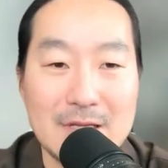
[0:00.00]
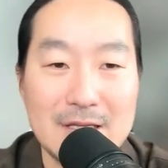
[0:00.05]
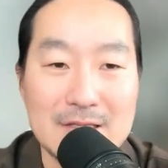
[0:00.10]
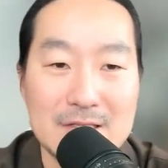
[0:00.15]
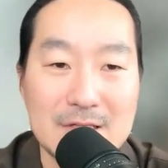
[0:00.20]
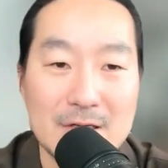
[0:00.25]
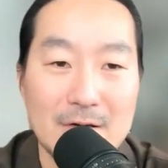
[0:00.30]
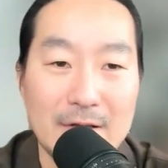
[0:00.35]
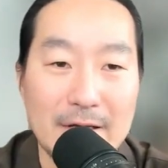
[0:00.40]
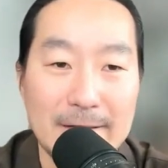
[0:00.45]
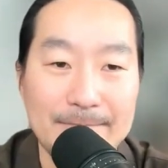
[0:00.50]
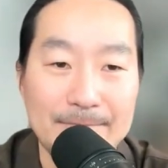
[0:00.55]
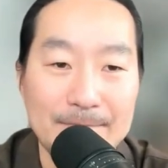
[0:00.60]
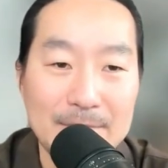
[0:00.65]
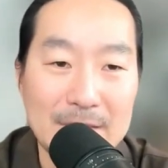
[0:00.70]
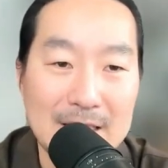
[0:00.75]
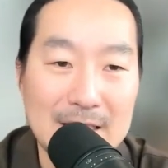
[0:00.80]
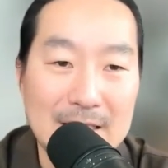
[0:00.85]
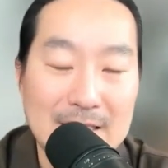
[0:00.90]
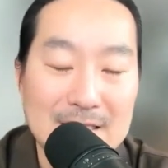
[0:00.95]
And so like
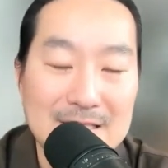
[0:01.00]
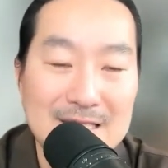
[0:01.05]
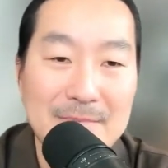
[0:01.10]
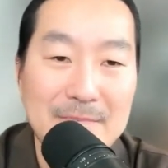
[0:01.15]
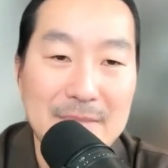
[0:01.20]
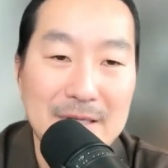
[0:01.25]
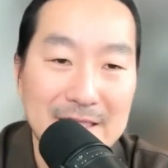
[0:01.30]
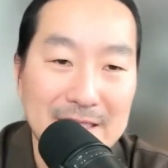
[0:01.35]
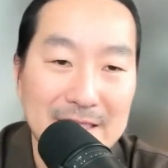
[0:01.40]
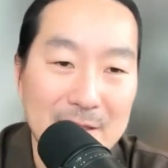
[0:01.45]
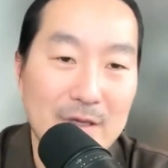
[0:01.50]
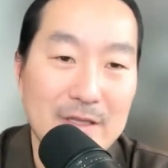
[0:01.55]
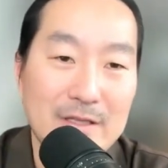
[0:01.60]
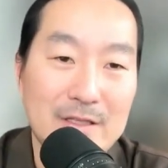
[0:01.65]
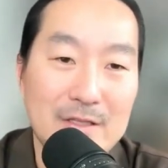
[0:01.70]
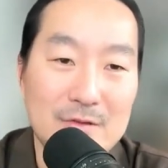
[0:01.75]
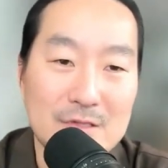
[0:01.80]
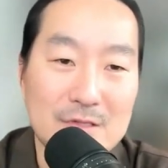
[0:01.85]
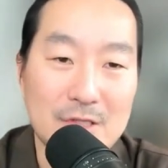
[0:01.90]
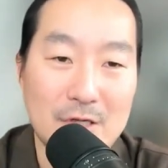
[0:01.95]
typically
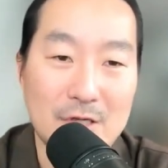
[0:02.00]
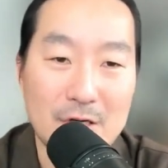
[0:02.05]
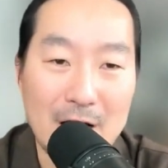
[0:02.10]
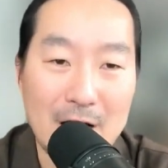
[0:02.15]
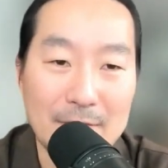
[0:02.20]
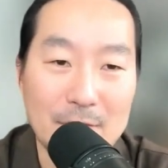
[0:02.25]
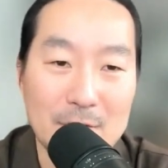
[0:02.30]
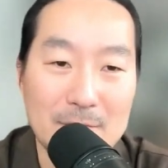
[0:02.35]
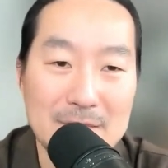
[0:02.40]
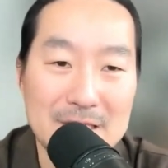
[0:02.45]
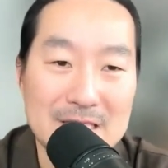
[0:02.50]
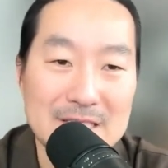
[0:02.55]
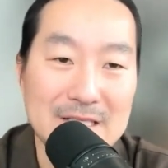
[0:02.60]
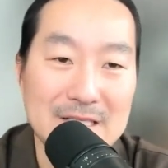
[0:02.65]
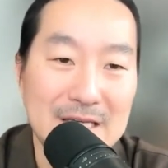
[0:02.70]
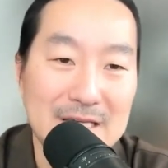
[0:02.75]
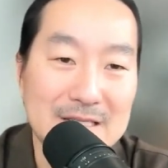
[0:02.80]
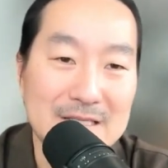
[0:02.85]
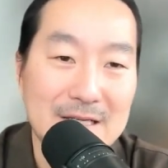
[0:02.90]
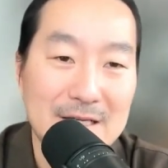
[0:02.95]
when you start off your
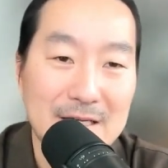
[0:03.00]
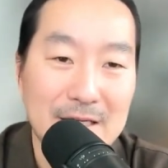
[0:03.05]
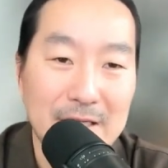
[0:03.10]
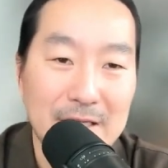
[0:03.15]
business,